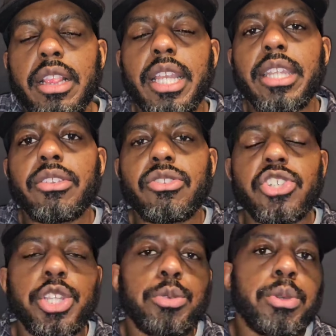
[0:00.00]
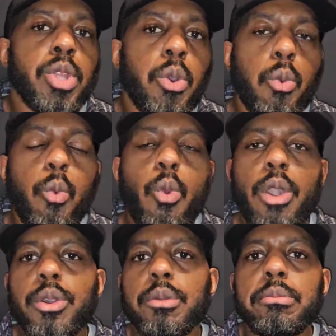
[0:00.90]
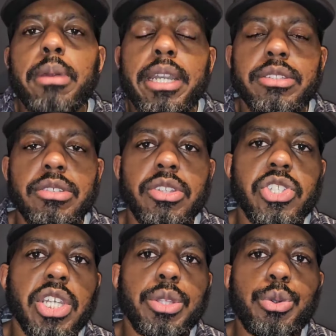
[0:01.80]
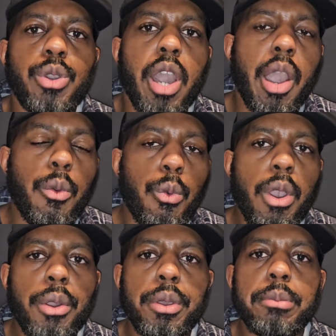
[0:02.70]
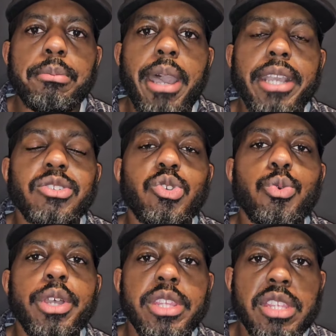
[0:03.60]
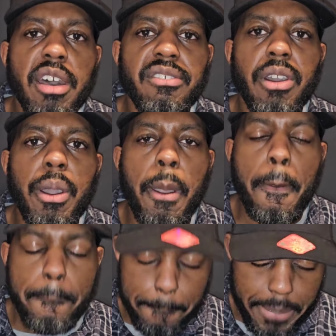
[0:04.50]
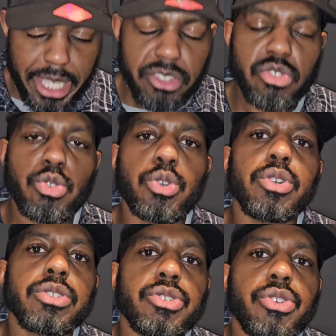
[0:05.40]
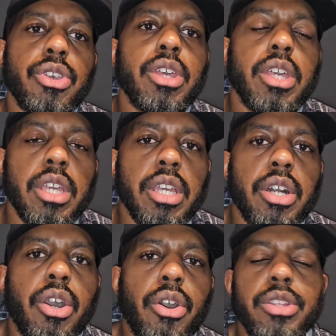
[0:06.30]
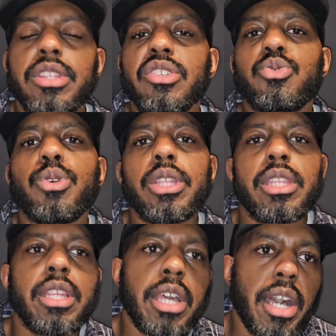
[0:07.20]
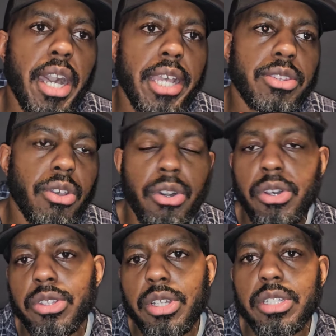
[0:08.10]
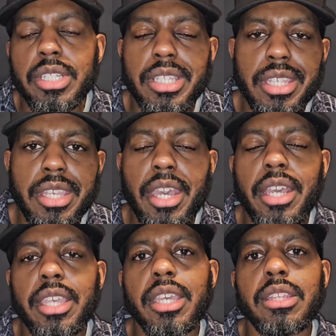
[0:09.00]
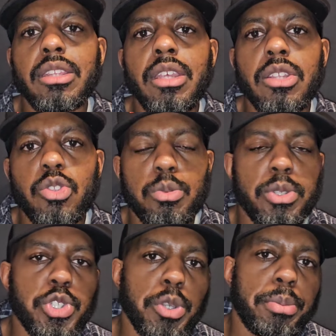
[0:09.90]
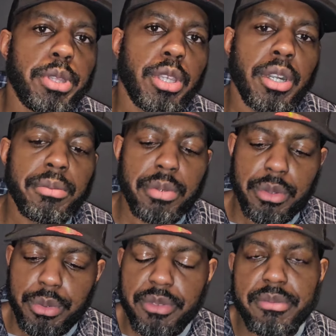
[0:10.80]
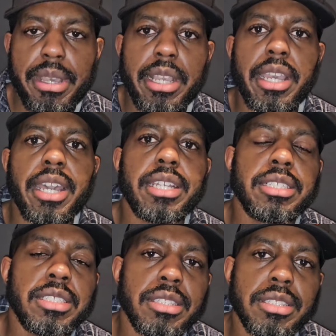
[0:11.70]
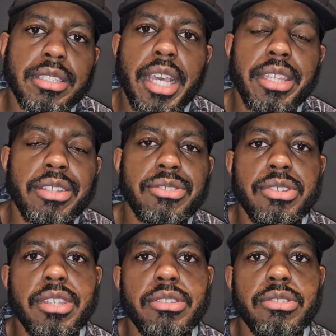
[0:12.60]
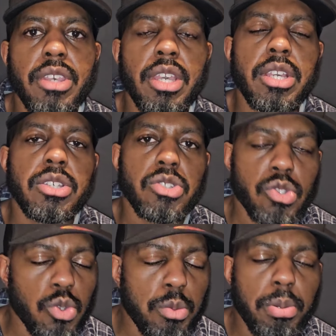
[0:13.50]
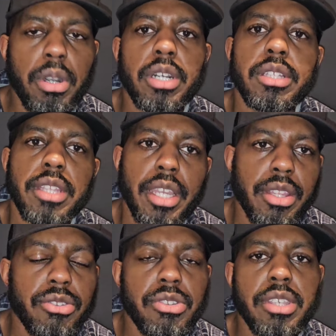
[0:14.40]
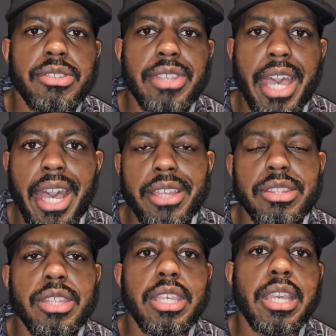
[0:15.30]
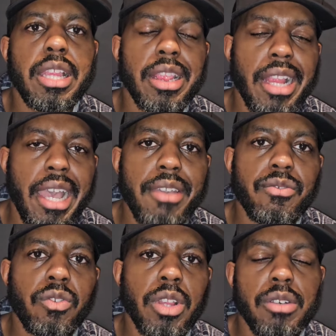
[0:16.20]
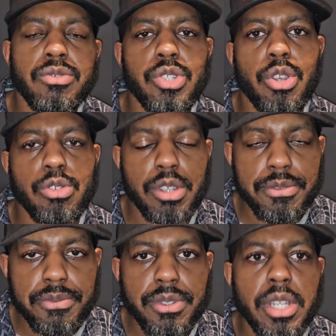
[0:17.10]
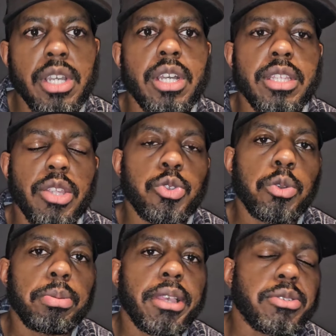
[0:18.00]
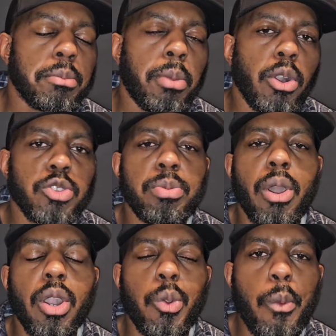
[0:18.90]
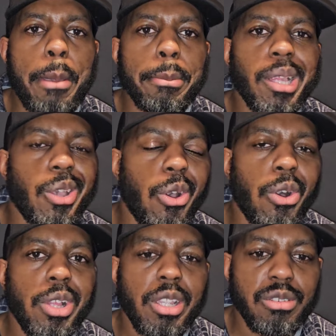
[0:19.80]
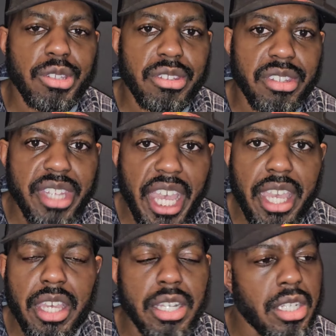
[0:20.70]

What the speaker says: Ladies and gentlemen, welcome back to the channel and welcome back to another Bass Talks. On this one, I had the honour yet again to be chopping it up with my guy Dan Azeez, Super Dan Azeez, at the live Gloves Are Off that took place at Box Park, Wembley earlier on today.